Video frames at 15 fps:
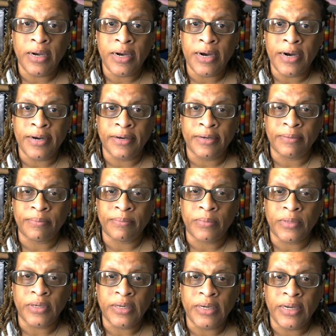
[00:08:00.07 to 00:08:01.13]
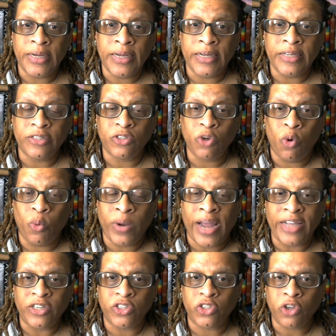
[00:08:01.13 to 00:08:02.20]
Um, so when
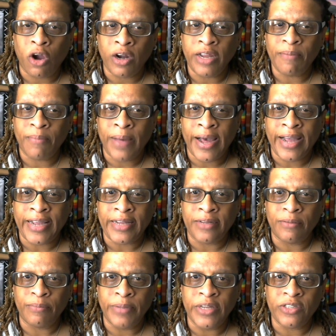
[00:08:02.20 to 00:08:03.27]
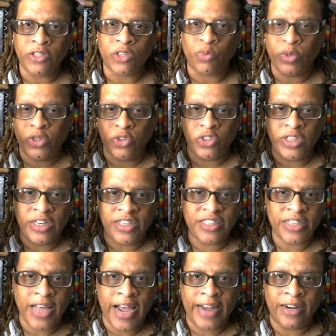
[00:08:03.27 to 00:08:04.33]
I started my business, which you'll see the
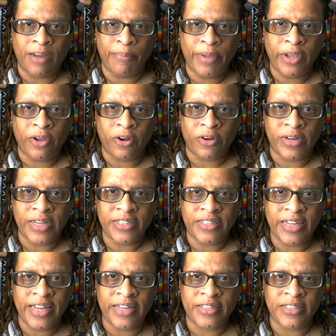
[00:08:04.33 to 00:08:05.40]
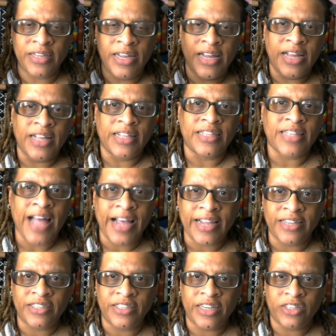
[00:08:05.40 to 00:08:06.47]
sign up here that says
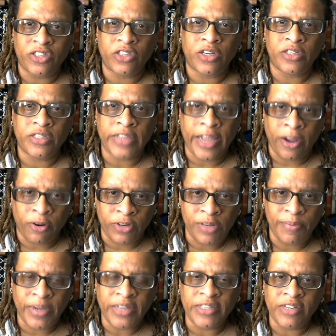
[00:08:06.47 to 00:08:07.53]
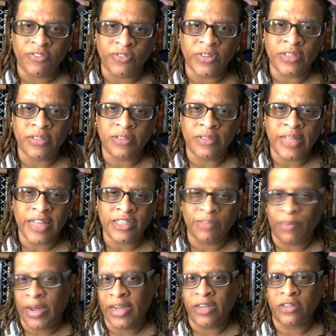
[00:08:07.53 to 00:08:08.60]
LOC-N-STITCH, Dare to Be Different. That's
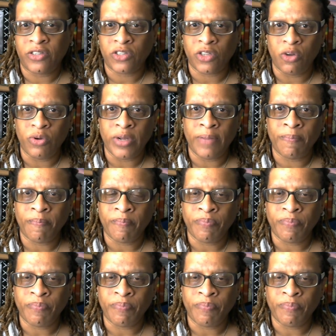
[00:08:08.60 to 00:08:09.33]
my slogan.